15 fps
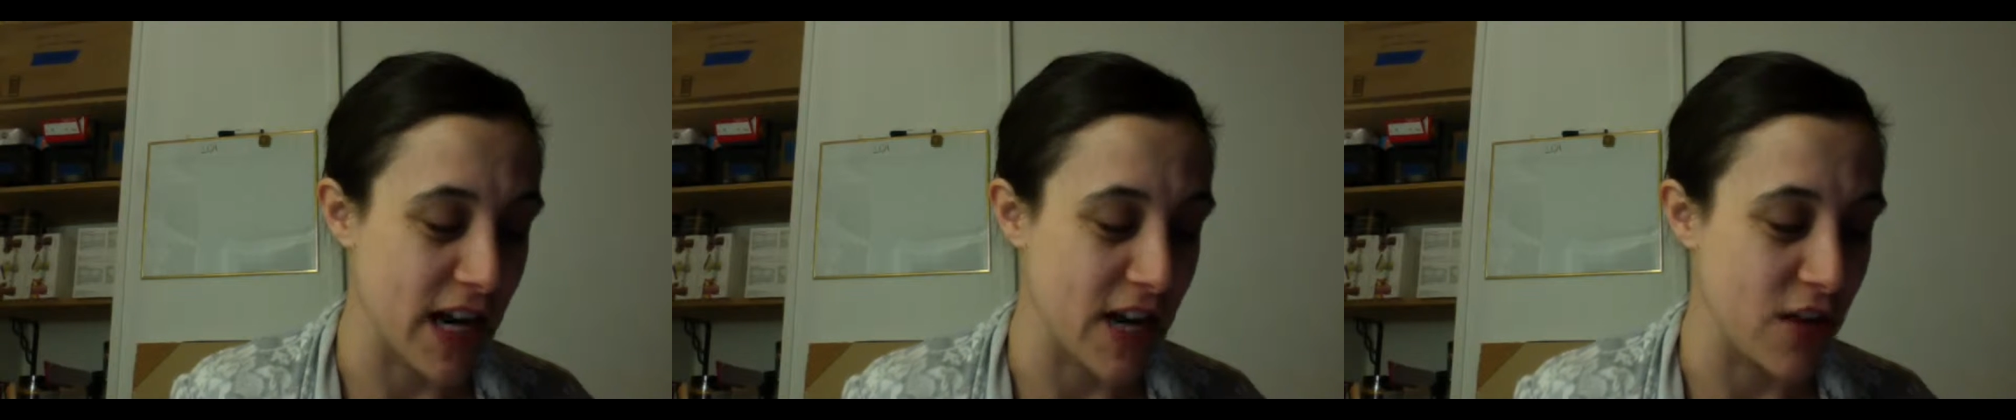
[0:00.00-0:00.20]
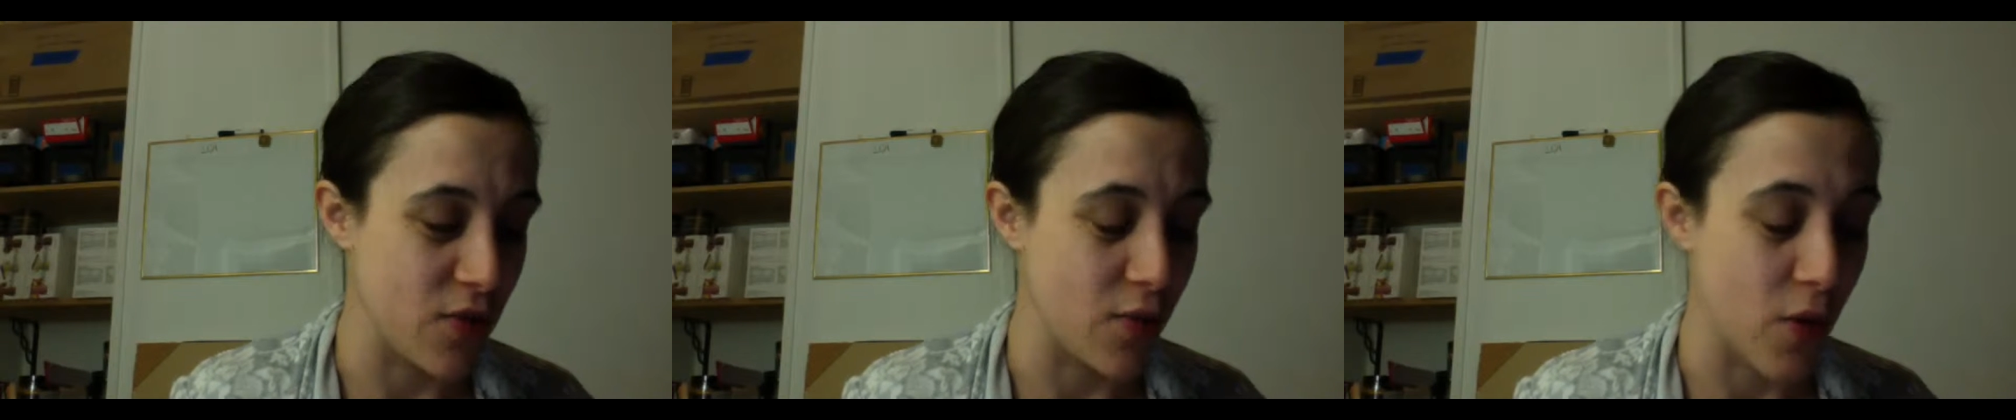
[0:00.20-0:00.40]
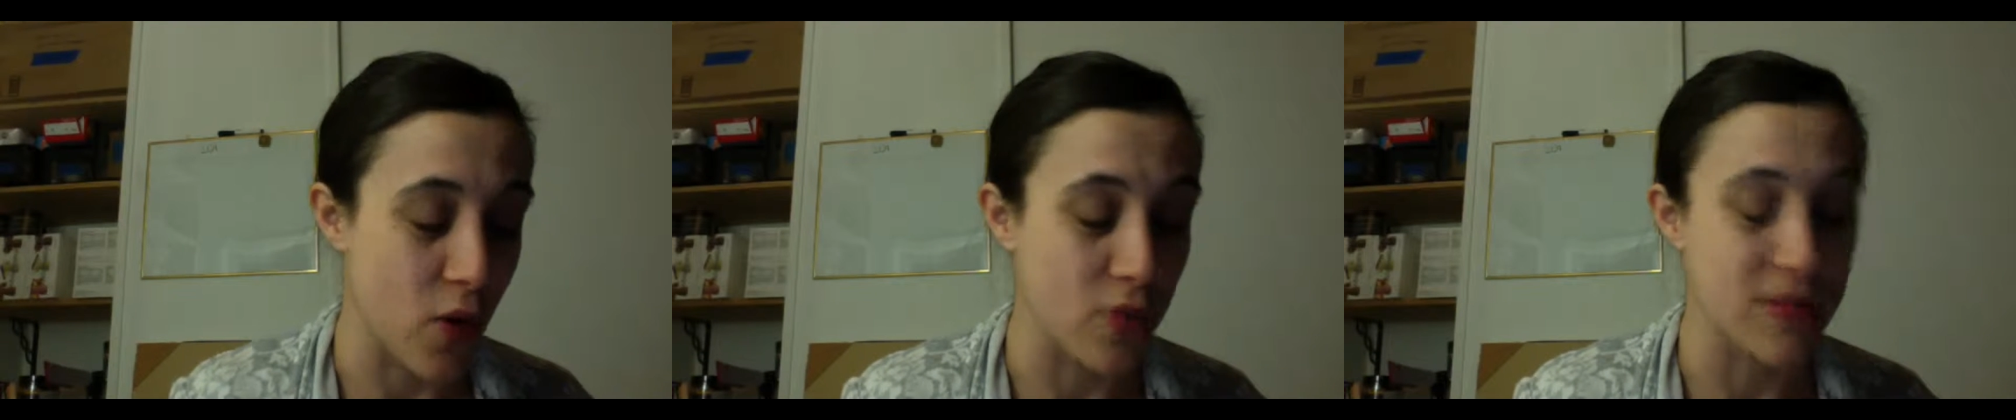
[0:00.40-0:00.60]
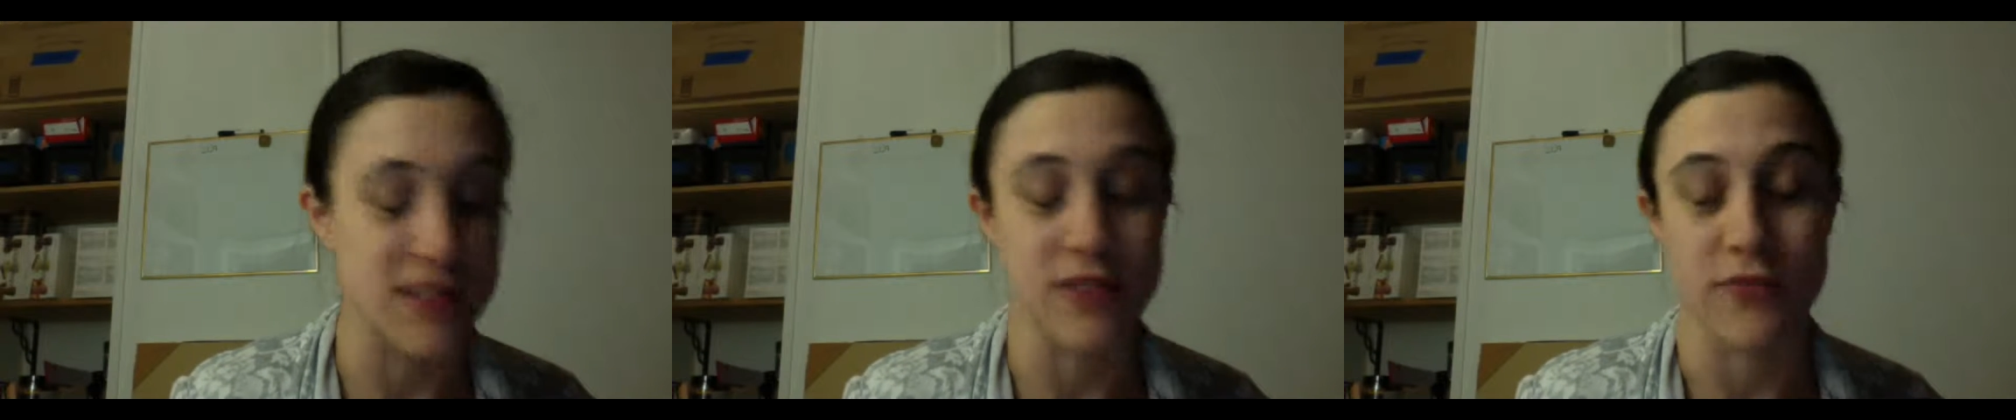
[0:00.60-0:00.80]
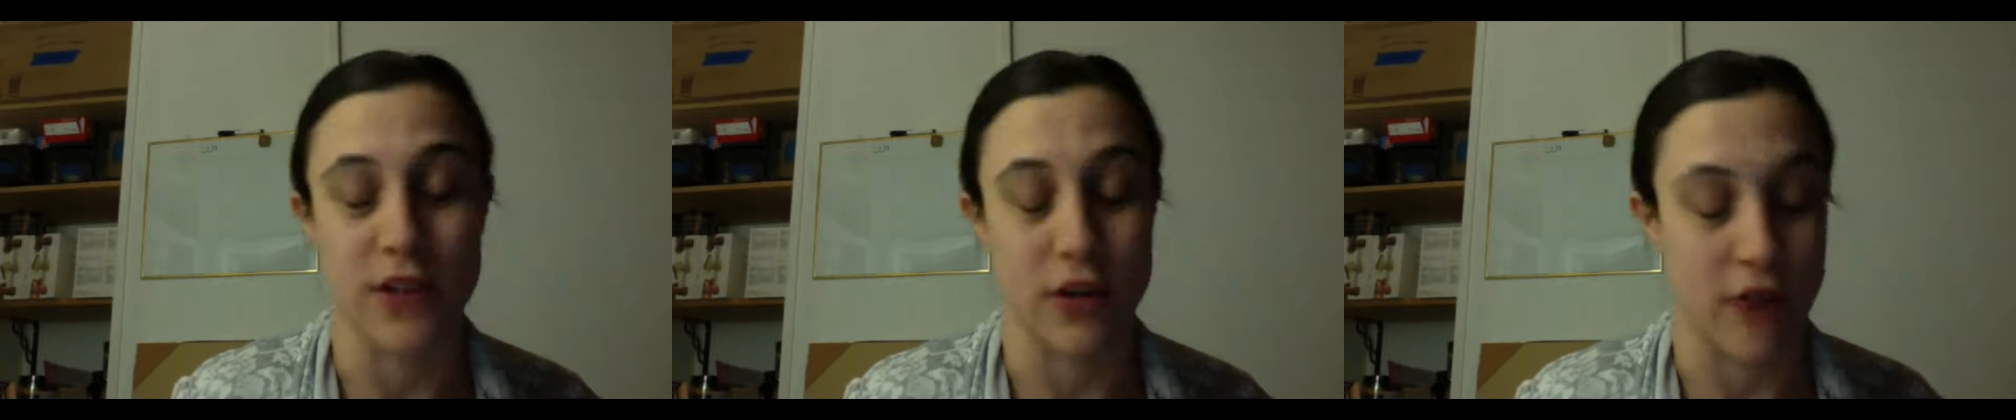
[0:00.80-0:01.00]
You won't
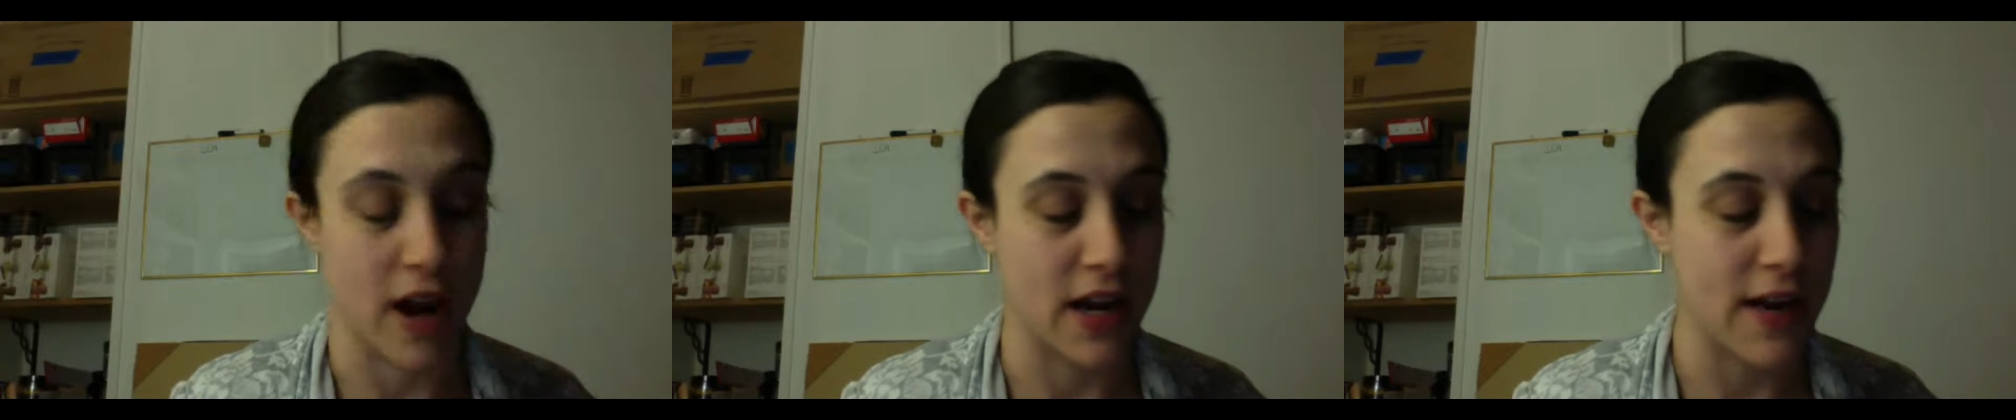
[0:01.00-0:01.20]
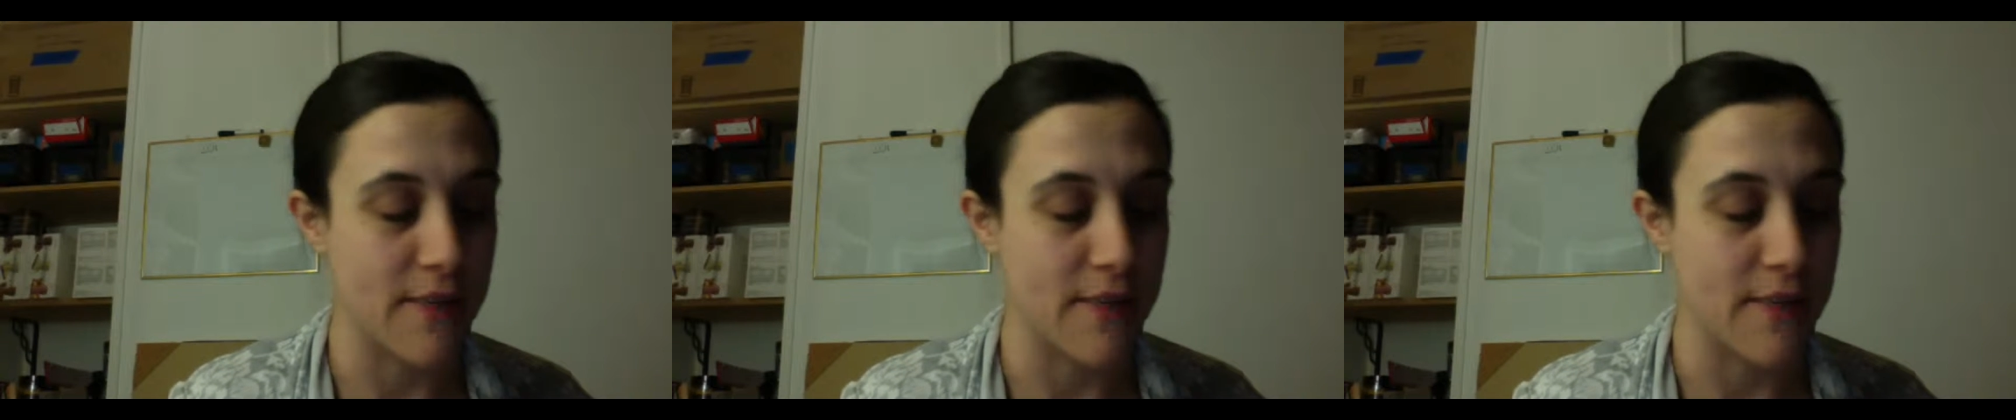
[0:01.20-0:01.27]
regret